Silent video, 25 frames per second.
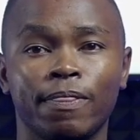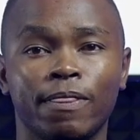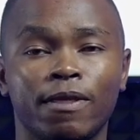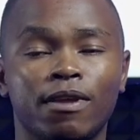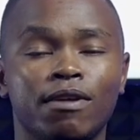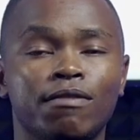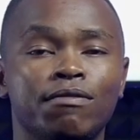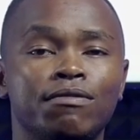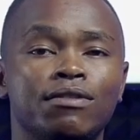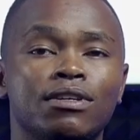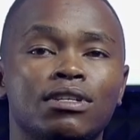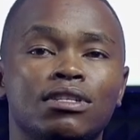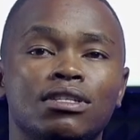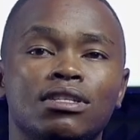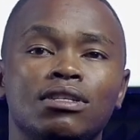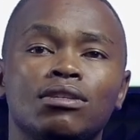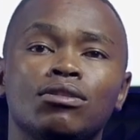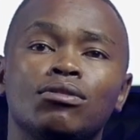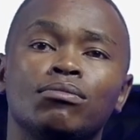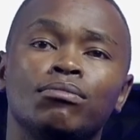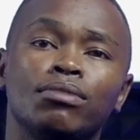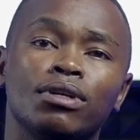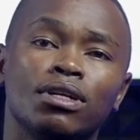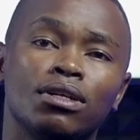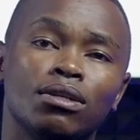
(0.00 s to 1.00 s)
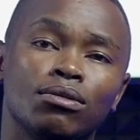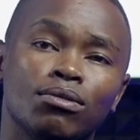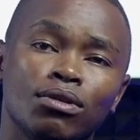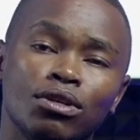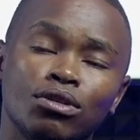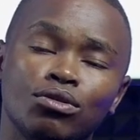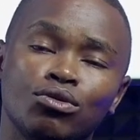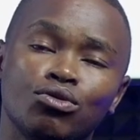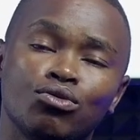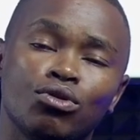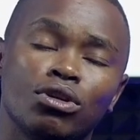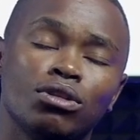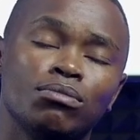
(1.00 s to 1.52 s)
If they see your brand,
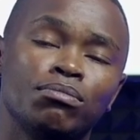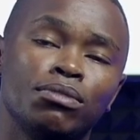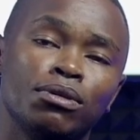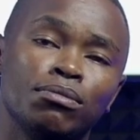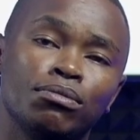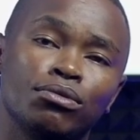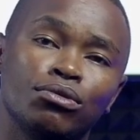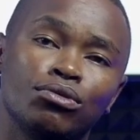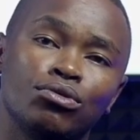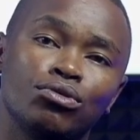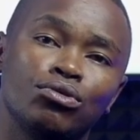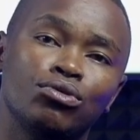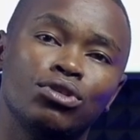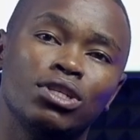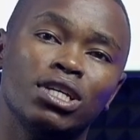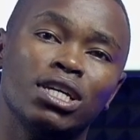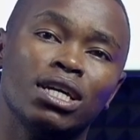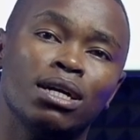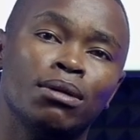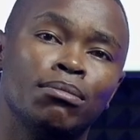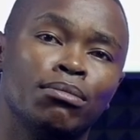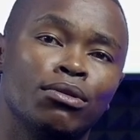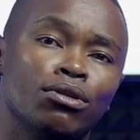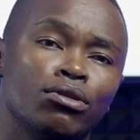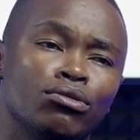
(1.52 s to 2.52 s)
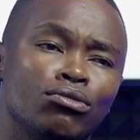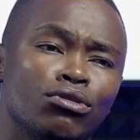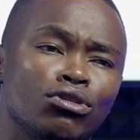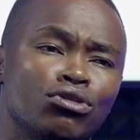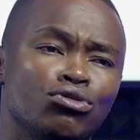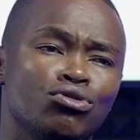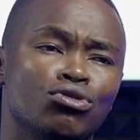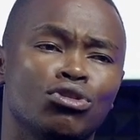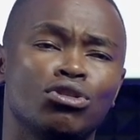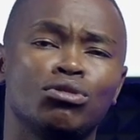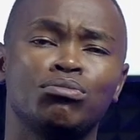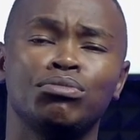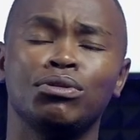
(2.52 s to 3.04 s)
what do you want people to think about? What
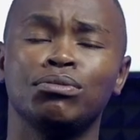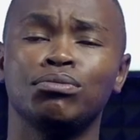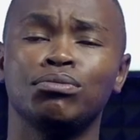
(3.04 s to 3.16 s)
do you want